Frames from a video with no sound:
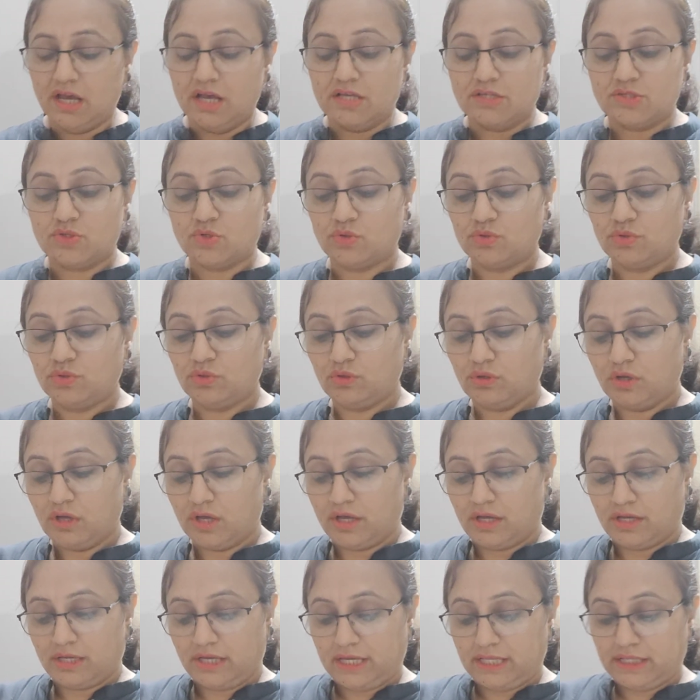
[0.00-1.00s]
So
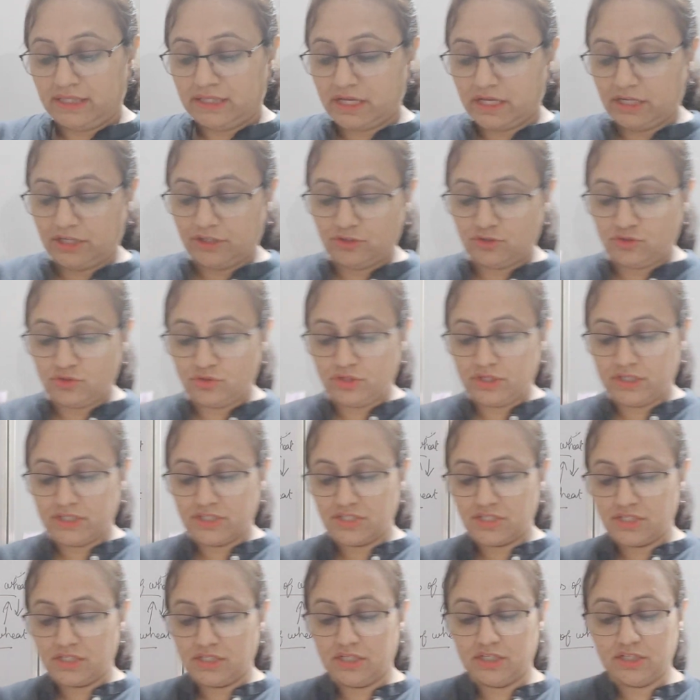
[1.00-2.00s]
in the
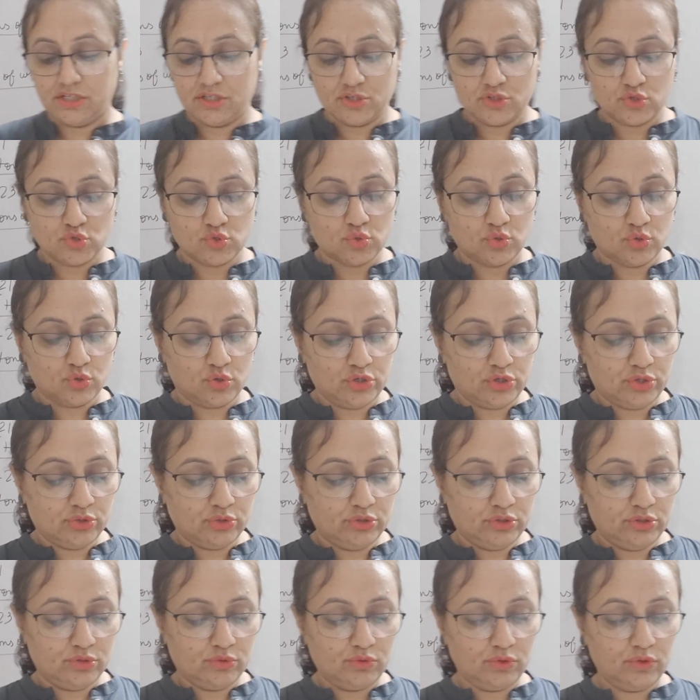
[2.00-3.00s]
introduction it is told
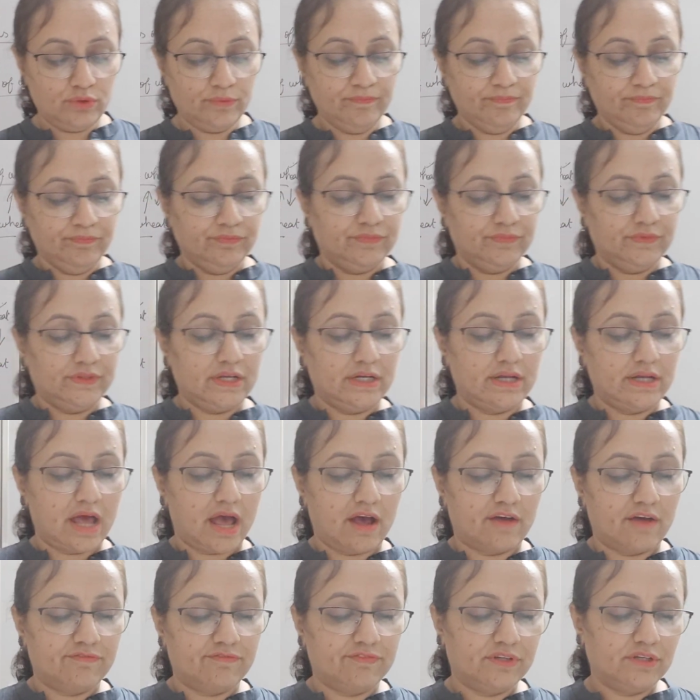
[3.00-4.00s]
to you that
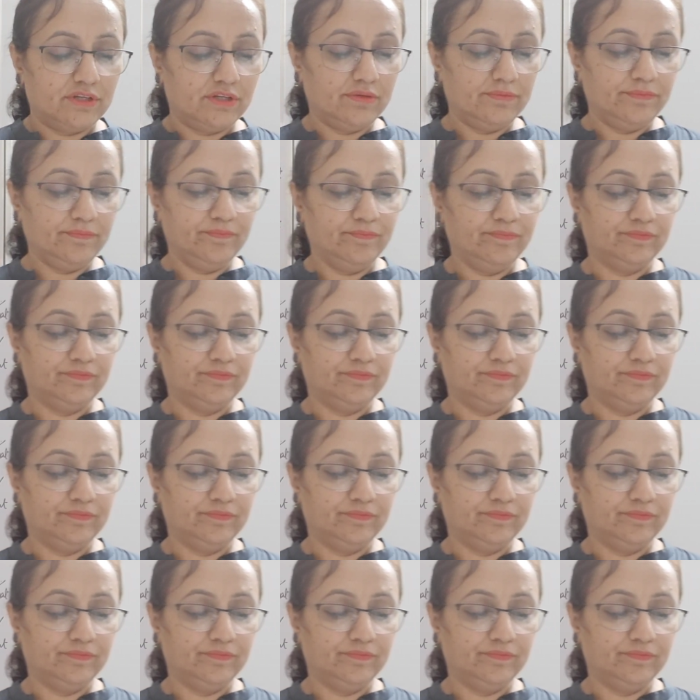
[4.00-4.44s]
after